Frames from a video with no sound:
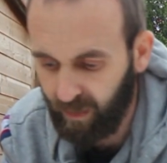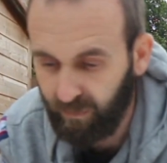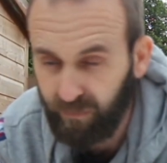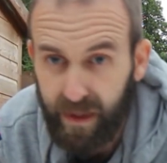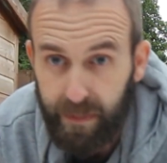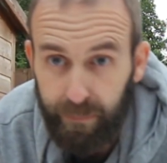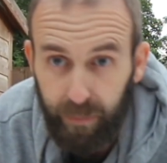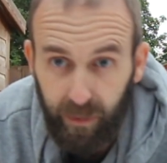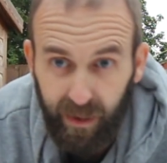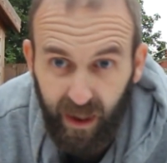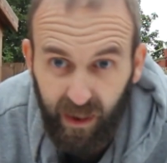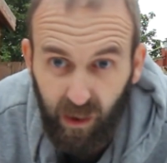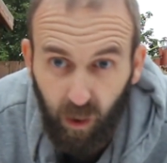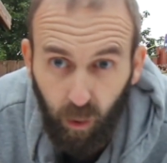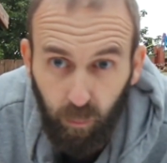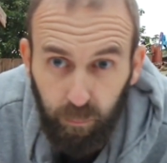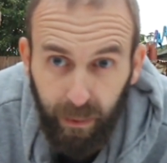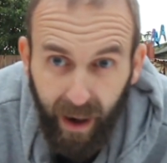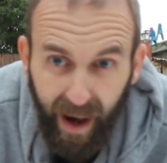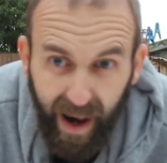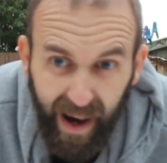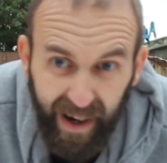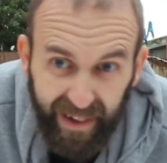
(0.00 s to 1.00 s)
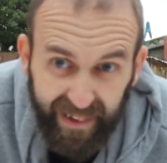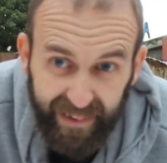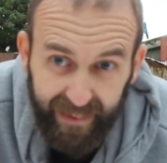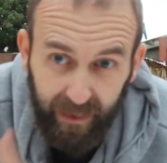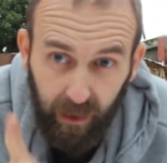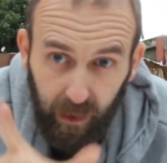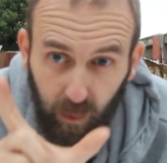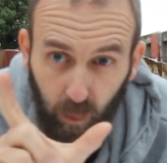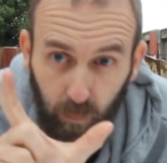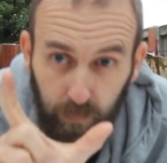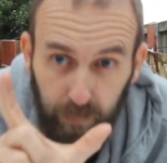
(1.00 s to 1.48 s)
I already put that little bag,
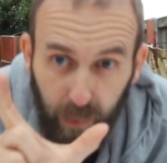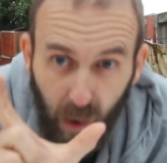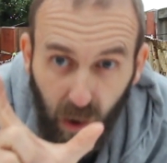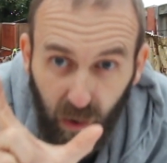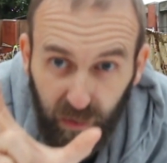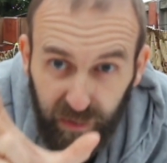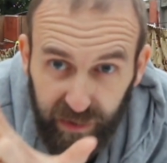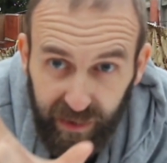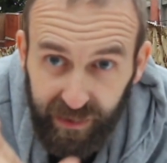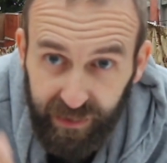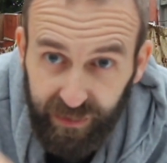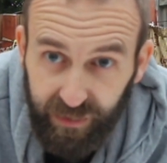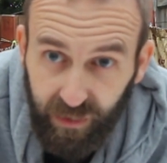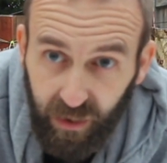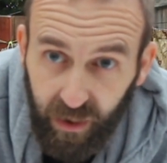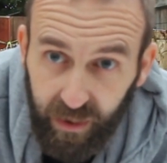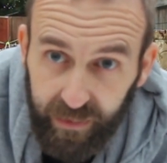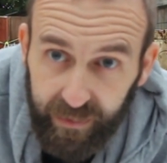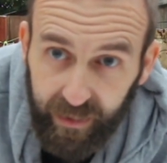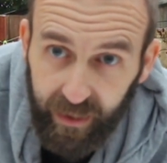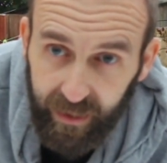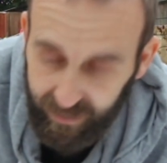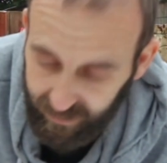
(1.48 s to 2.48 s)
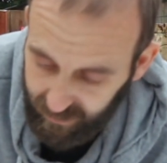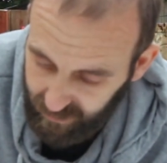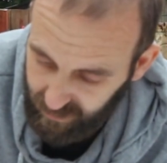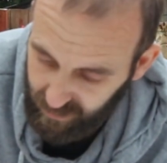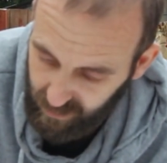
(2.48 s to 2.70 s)
a little box inside there.